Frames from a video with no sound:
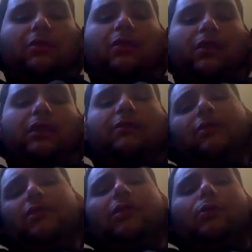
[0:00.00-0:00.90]
Hardy
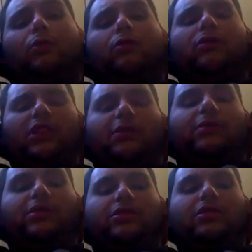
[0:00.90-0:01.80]
defends his world
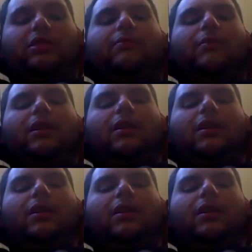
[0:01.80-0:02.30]
championship